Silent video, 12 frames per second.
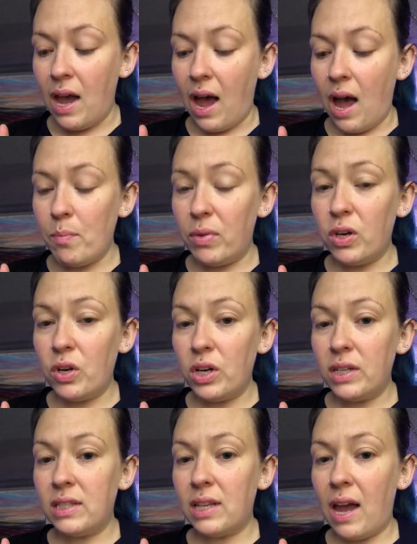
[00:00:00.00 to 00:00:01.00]
And
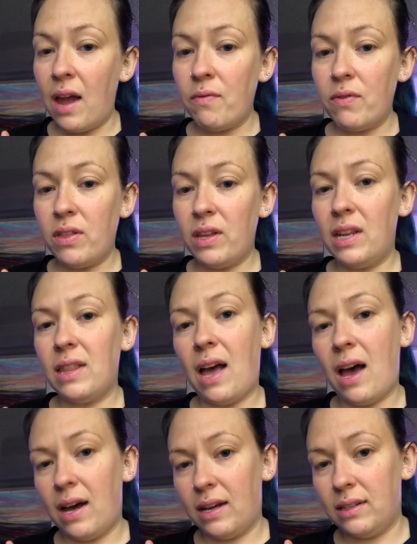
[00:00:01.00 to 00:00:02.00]
because everything in the
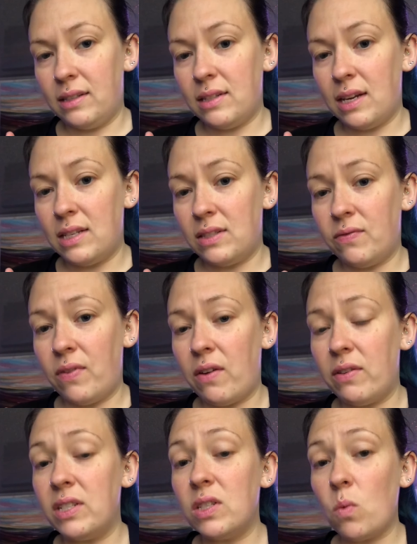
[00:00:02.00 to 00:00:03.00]
hand is
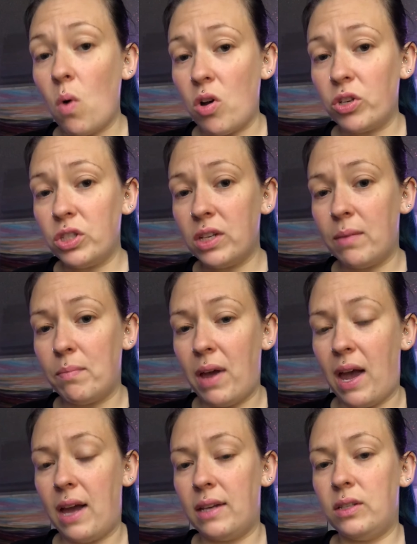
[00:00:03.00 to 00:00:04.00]
very squashed
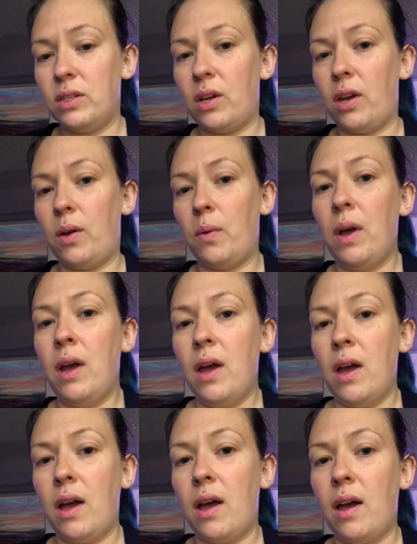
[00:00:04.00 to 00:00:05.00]
compared to
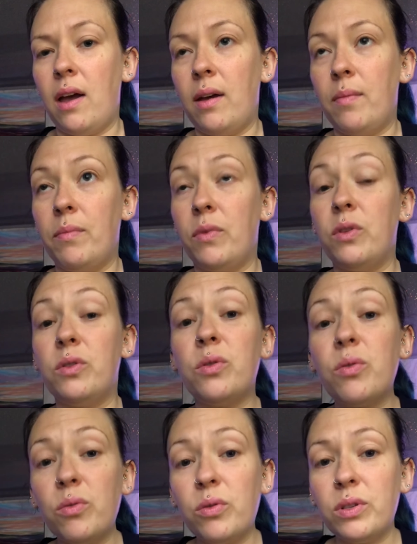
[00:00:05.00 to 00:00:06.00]
the
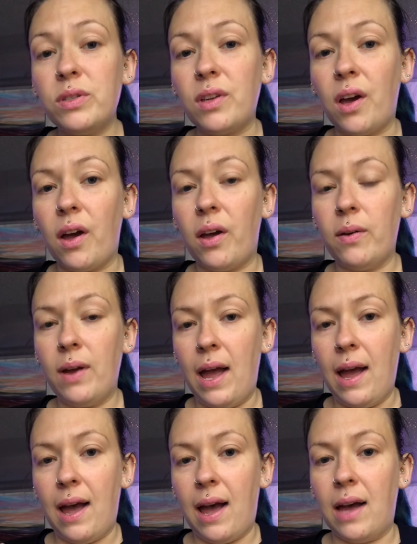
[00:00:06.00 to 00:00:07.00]
torso,
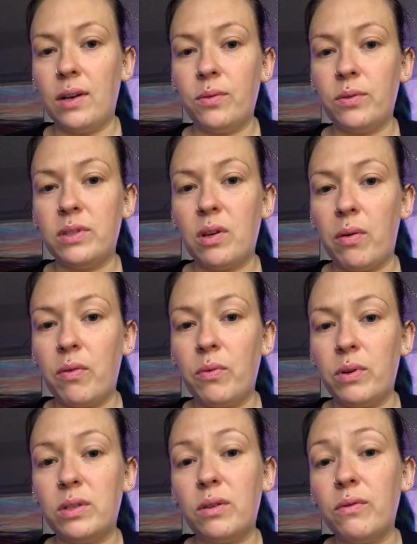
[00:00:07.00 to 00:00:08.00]
and also if
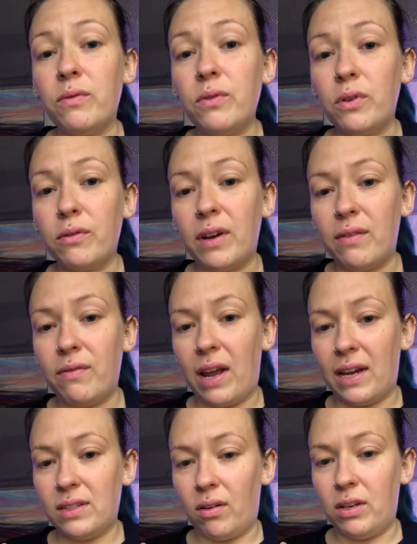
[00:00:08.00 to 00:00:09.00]
we're doing foot
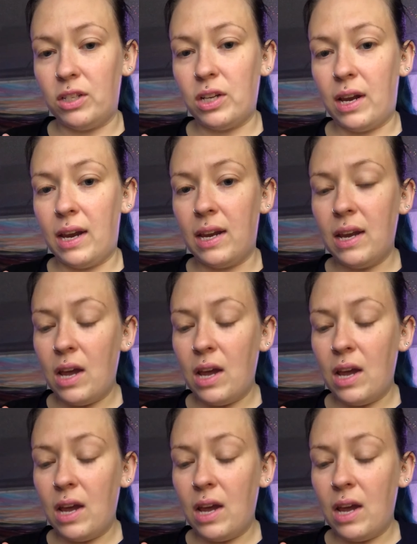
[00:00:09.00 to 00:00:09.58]
reflexology,